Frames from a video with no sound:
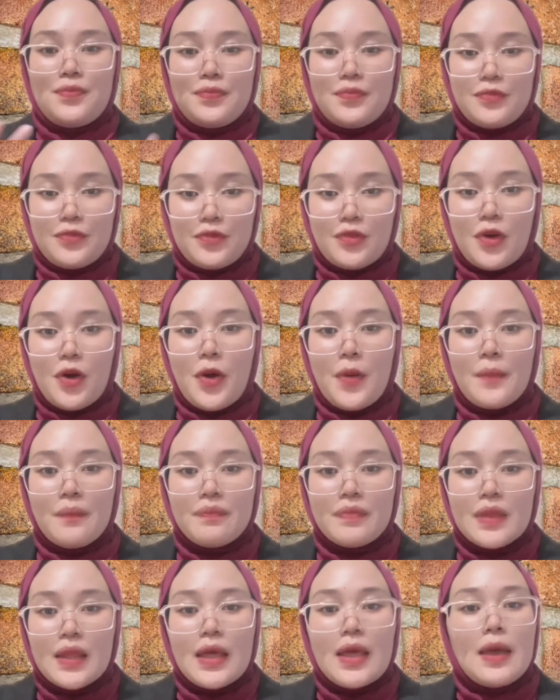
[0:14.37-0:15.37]
from
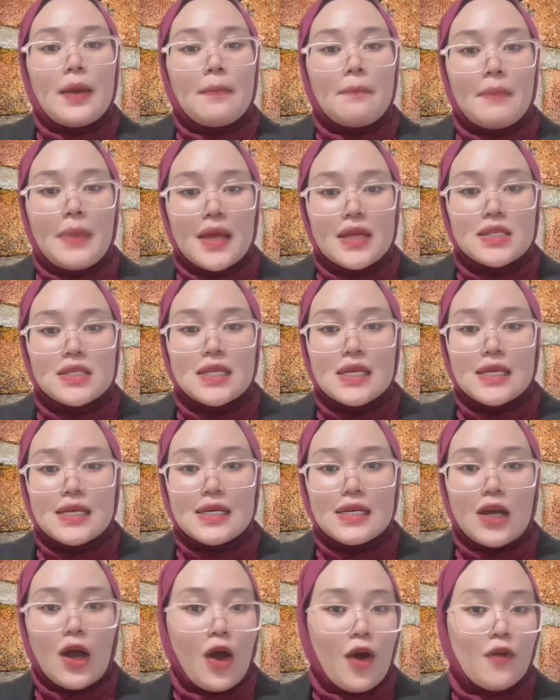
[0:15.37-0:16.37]
Bachelor
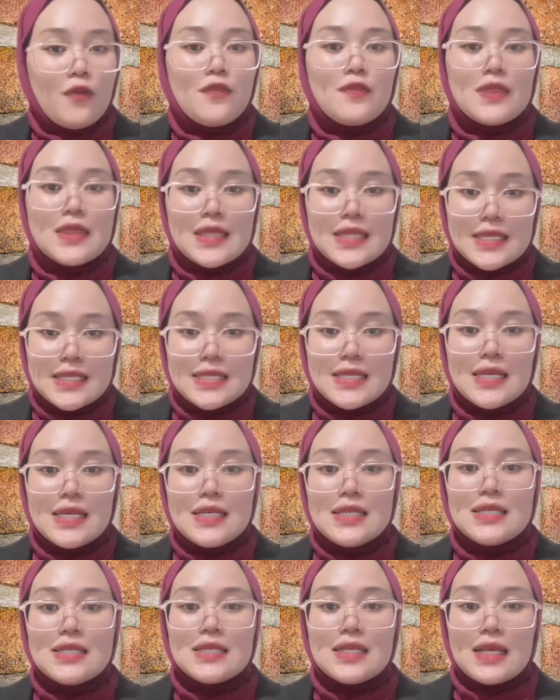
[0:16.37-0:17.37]
of Nursing
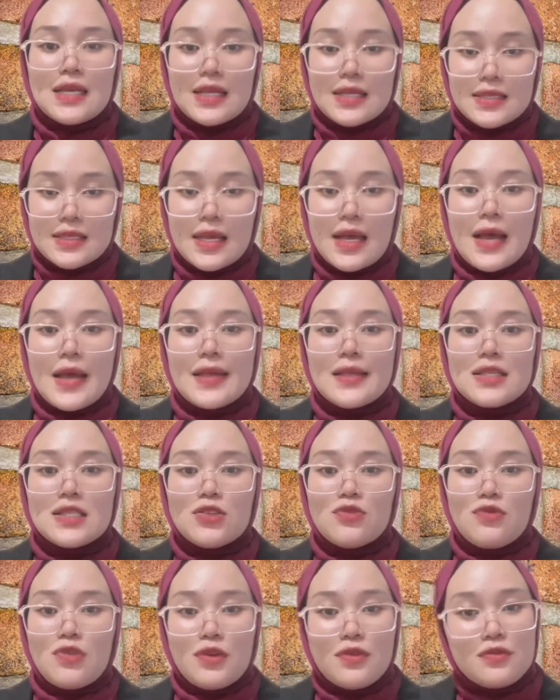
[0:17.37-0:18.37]
Science
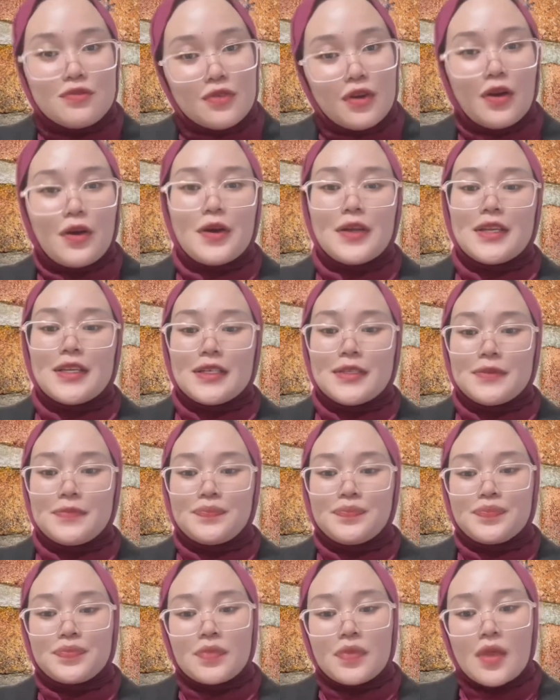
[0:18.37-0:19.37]
with Honor.
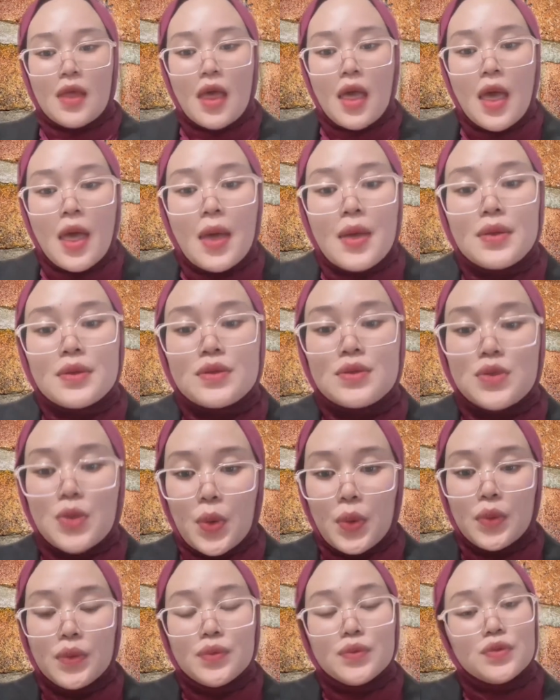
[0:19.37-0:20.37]

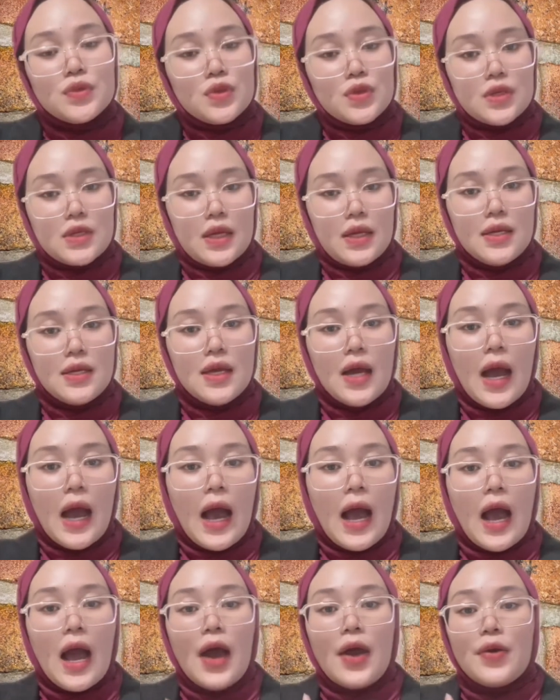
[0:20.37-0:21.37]
So, today
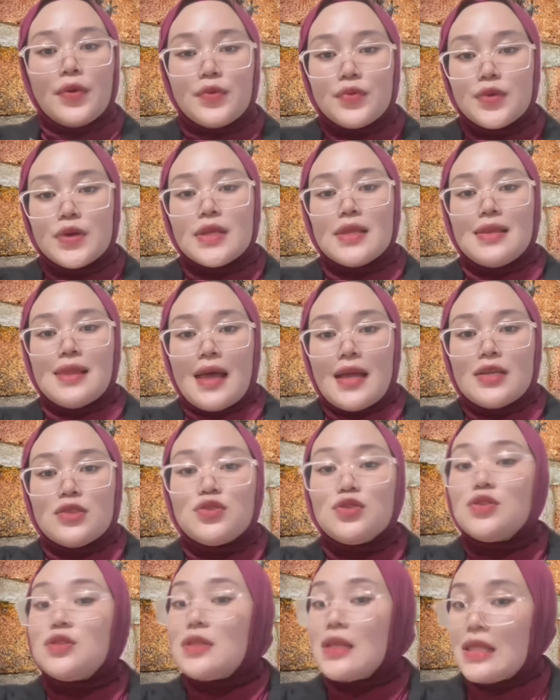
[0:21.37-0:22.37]
I would like to
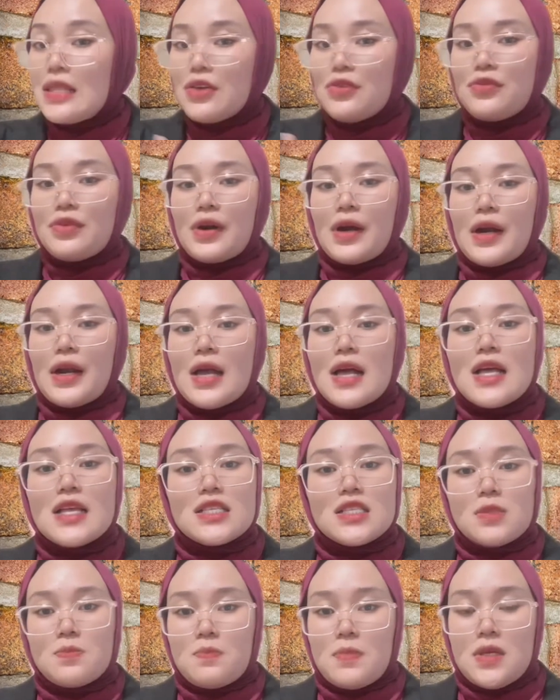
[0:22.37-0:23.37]
deliver a
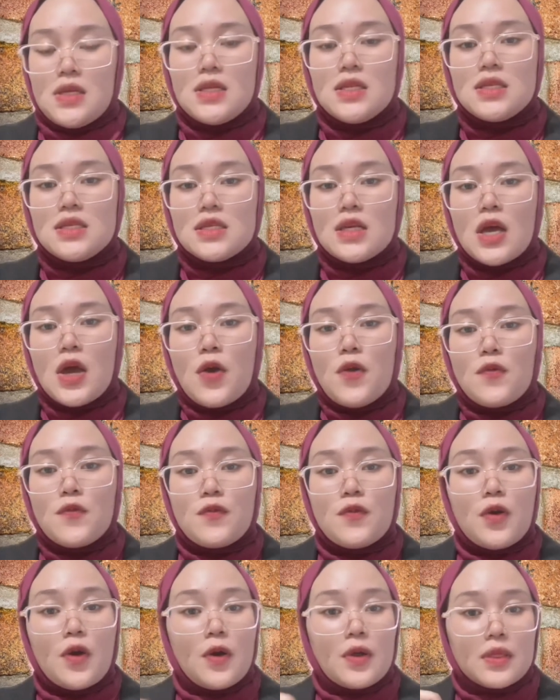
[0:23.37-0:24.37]
speech
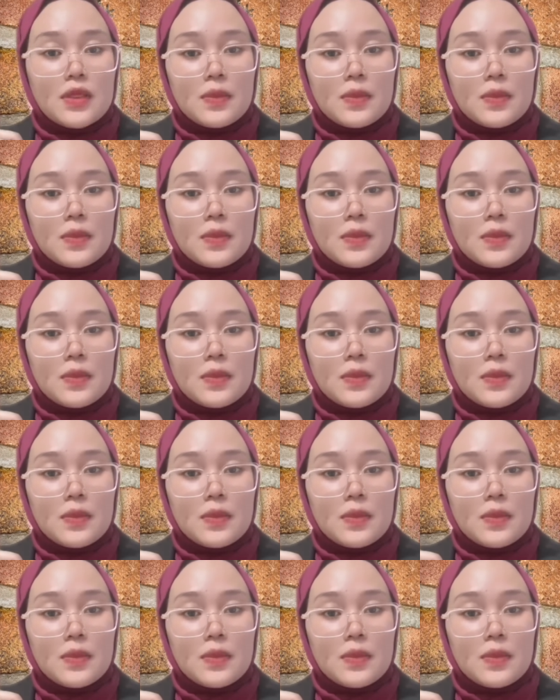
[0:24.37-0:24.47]
for